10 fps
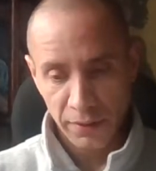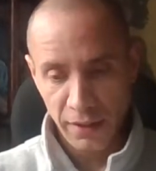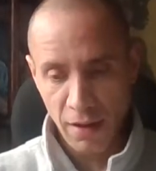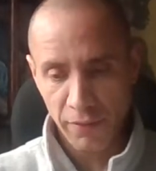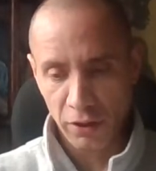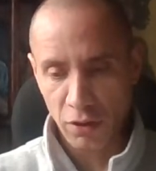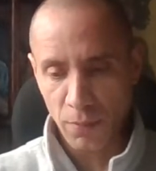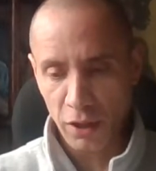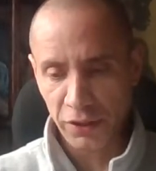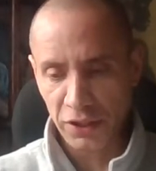never
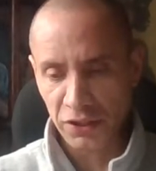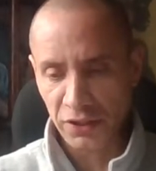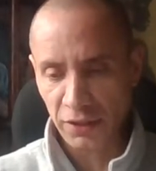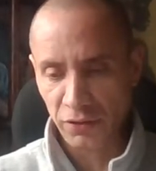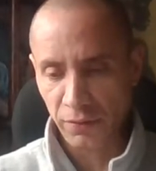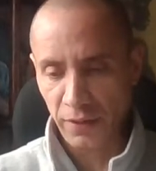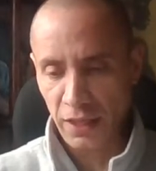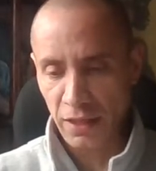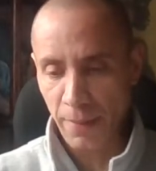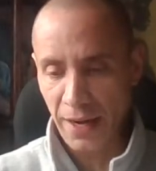commanded his executive
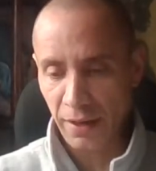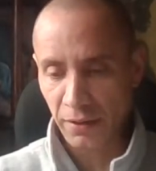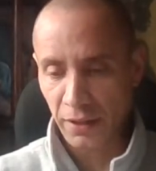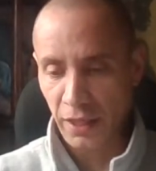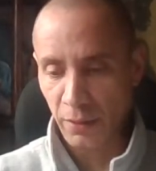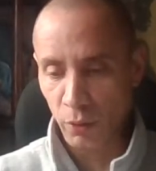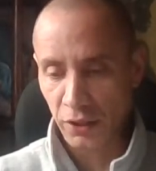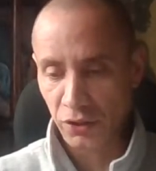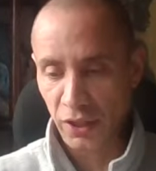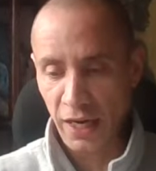in a manner in
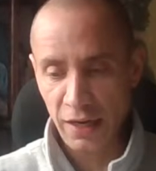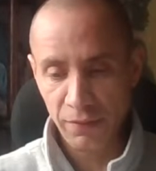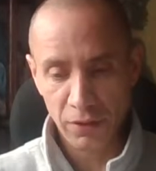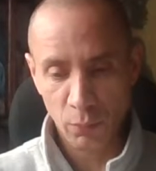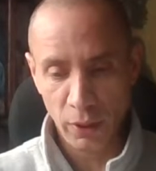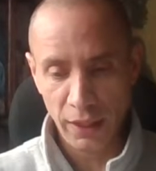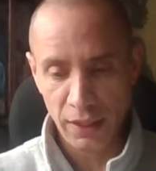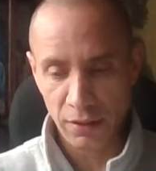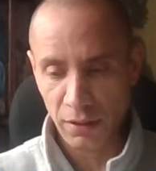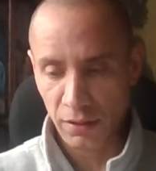which even the
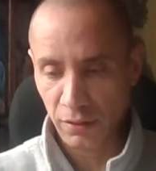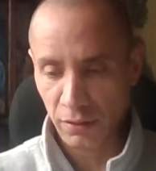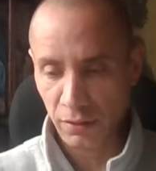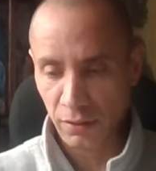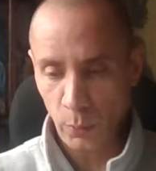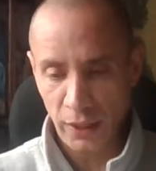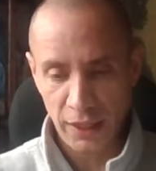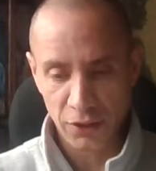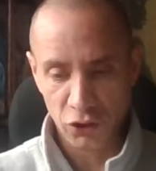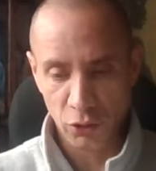
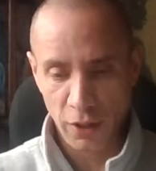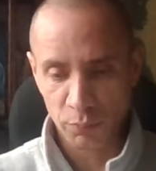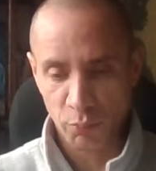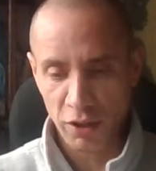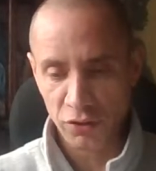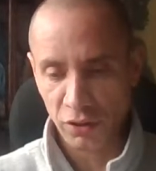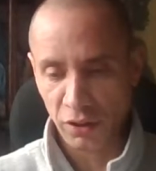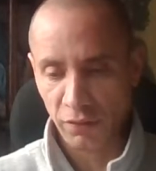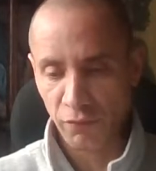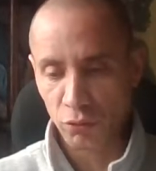weakest US president
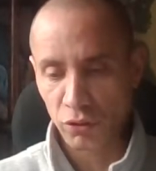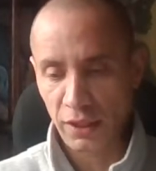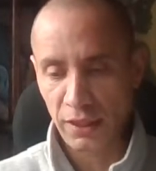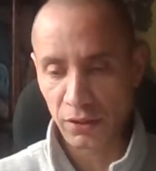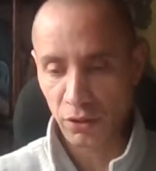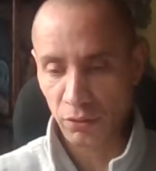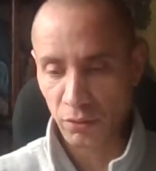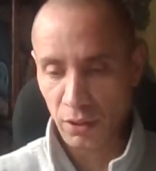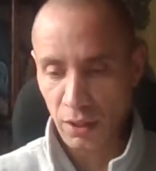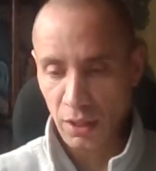can routinely do.
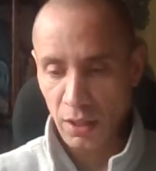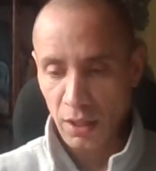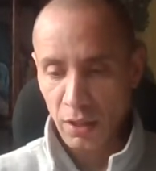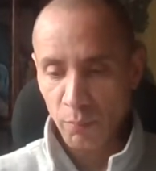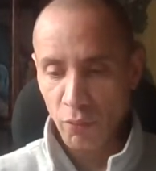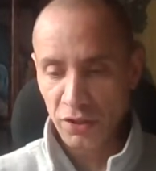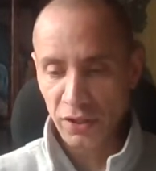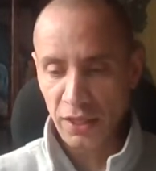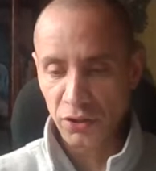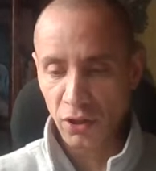
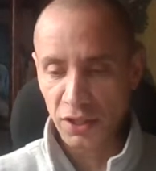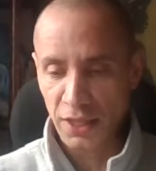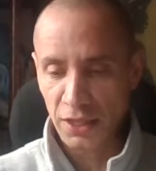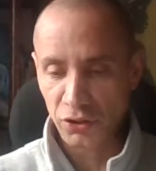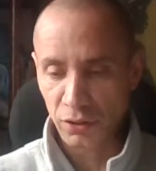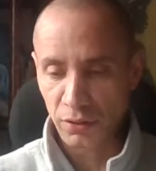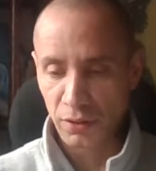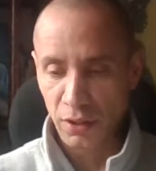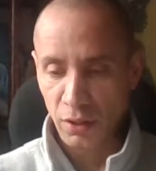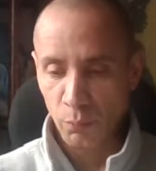Presidentialisation,
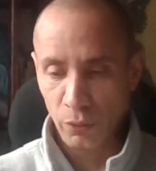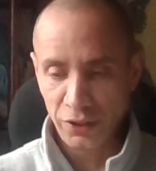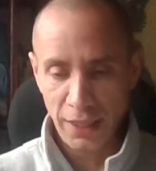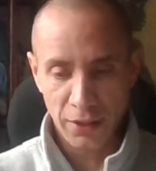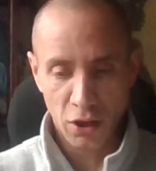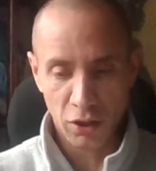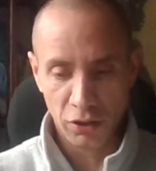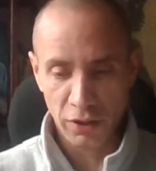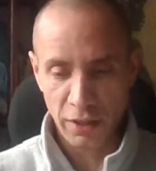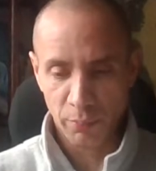which had
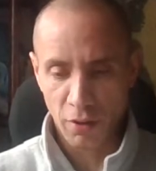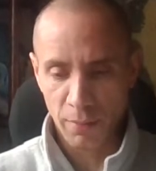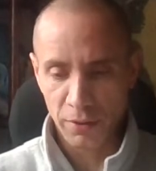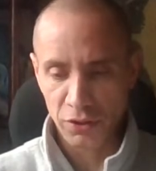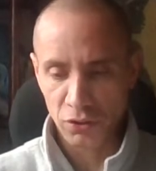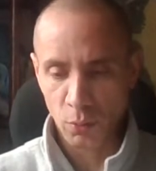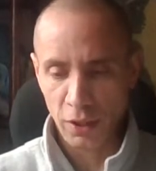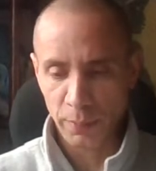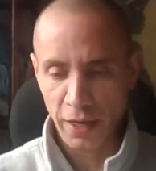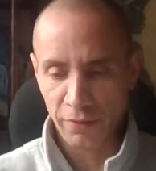argued that the Prime Minister is always
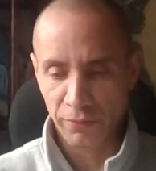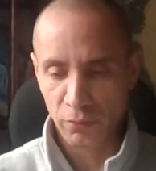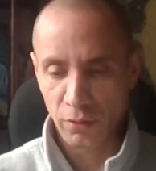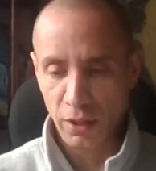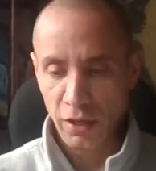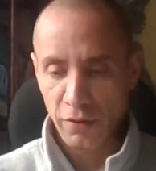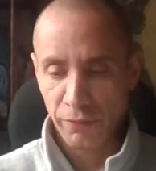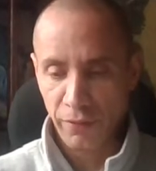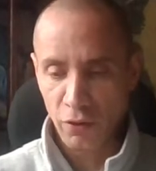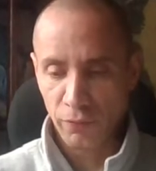powerful,
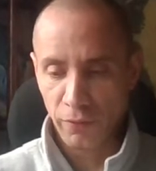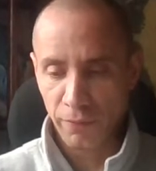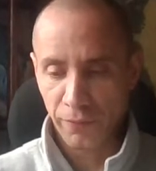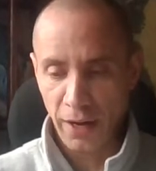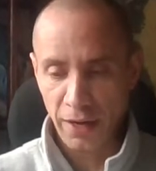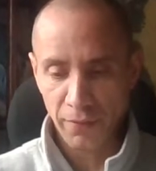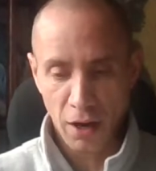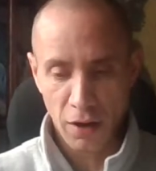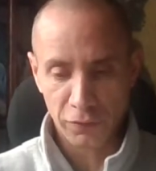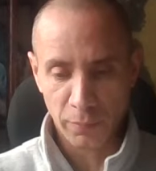fell from favour
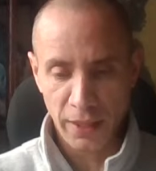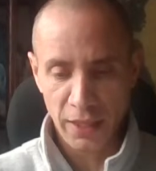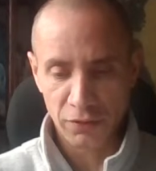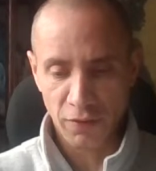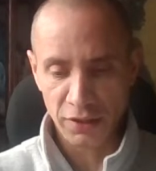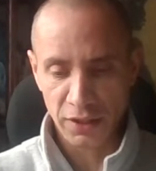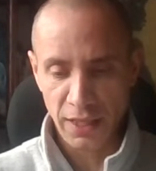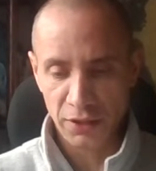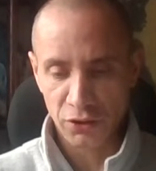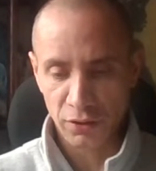after Blair's
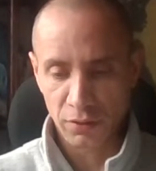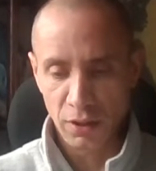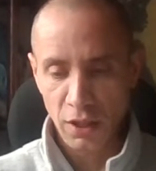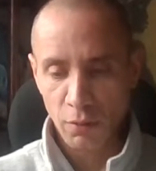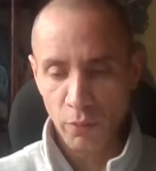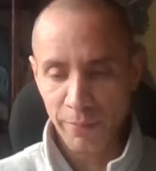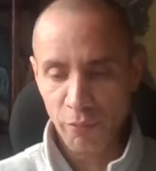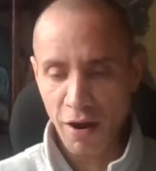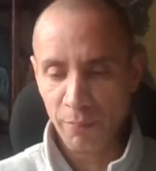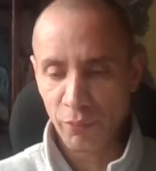resignation. When
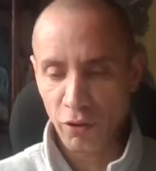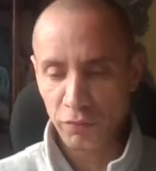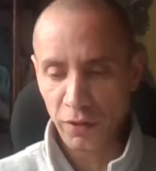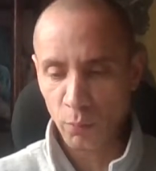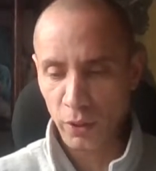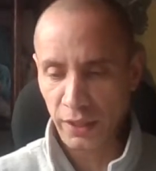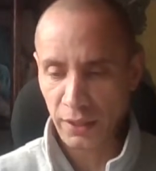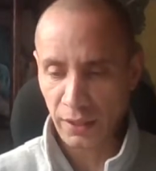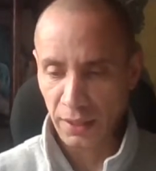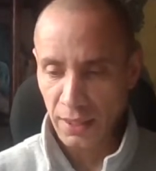Brown proved a weak
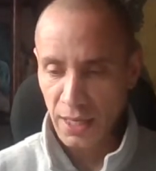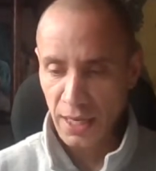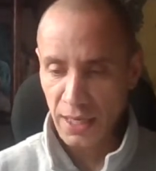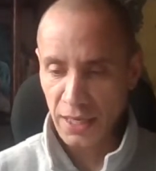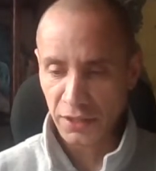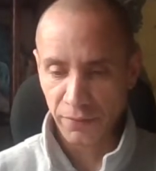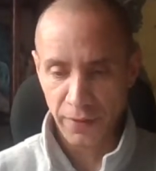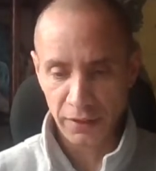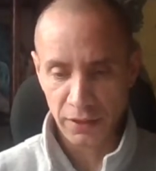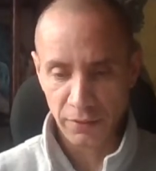and less
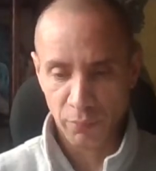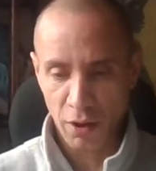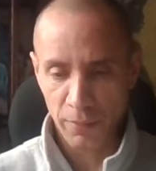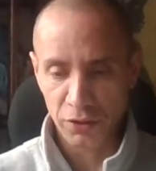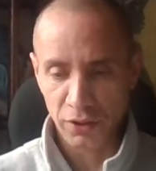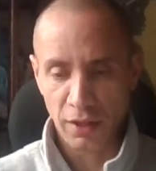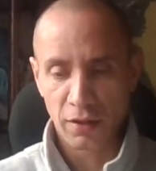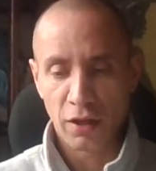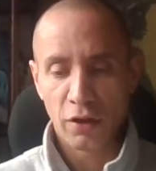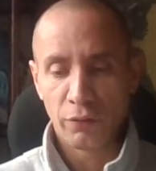effective Prime Minister,
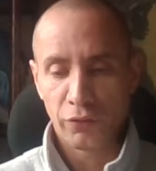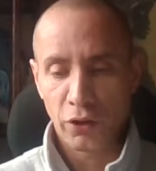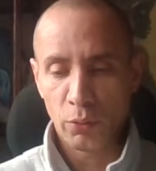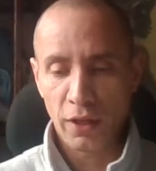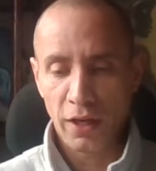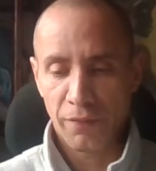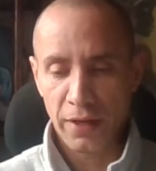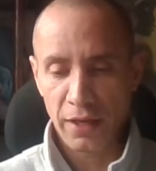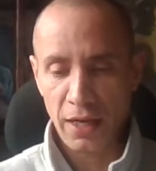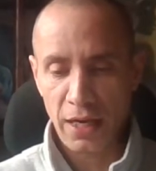few, if
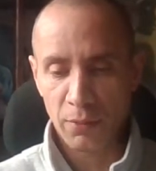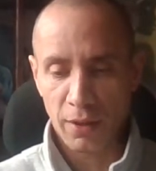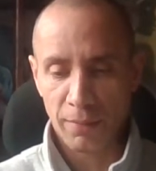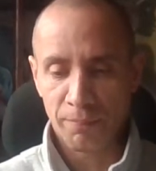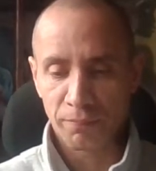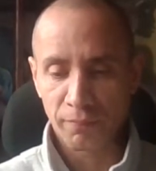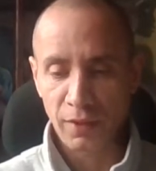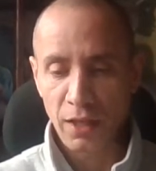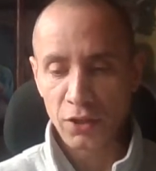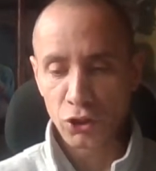anyone,
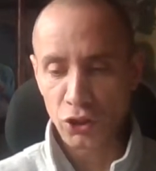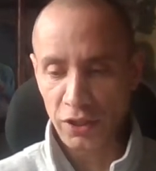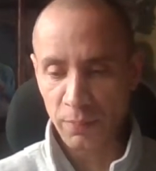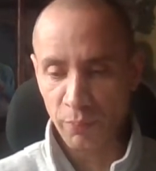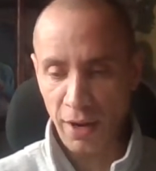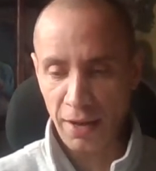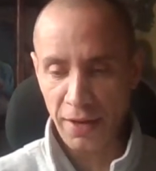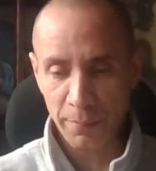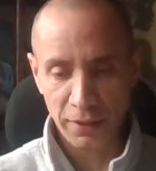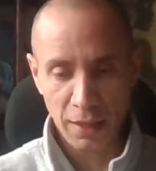suggested Brown
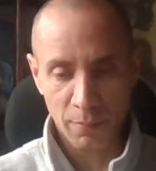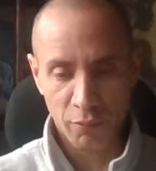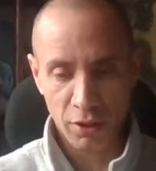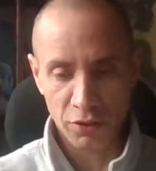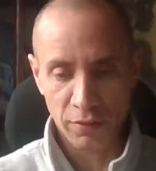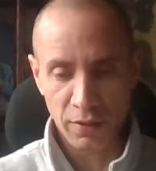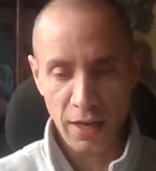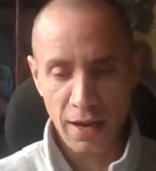had become president.